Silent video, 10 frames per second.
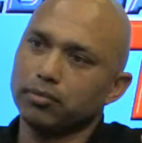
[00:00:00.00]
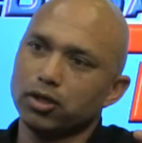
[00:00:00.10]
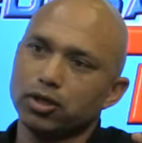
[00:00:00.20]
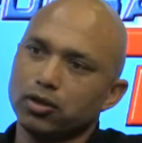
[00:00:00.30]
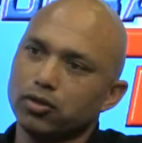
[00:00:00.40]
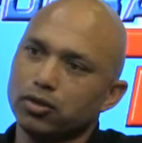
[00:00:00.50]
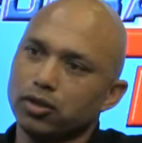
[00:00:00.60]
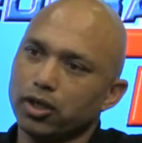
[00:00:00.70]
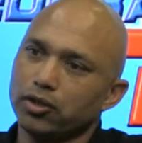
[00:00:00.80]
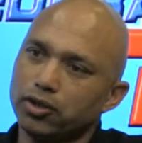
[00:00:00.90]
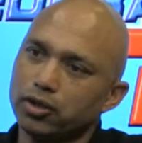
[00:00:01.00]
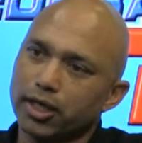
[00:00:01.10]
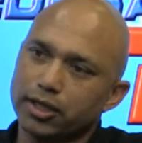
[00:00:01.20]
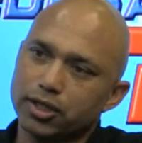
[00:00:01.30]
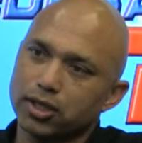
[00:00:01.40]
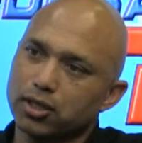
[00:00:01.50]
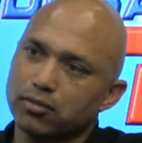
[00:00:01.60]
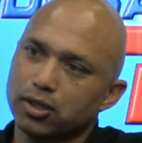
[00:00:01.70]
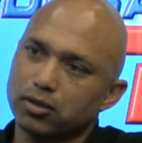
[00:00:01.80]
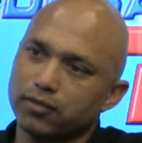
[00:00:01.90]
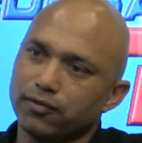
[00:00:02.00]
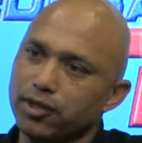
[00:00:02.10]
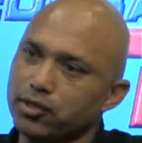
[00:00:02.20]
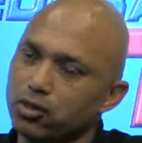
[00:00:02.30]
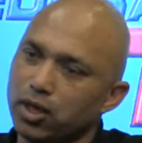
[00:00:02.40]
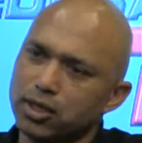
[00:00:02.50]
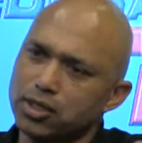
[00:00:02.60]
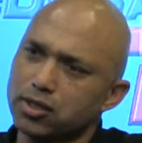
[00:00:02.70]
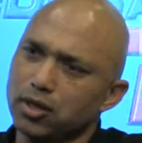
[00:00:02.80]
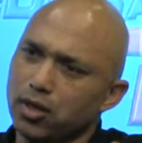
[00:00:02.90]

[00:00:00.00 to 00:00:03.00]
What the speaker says: a boat and you need to catch a certain amount of fish, or how does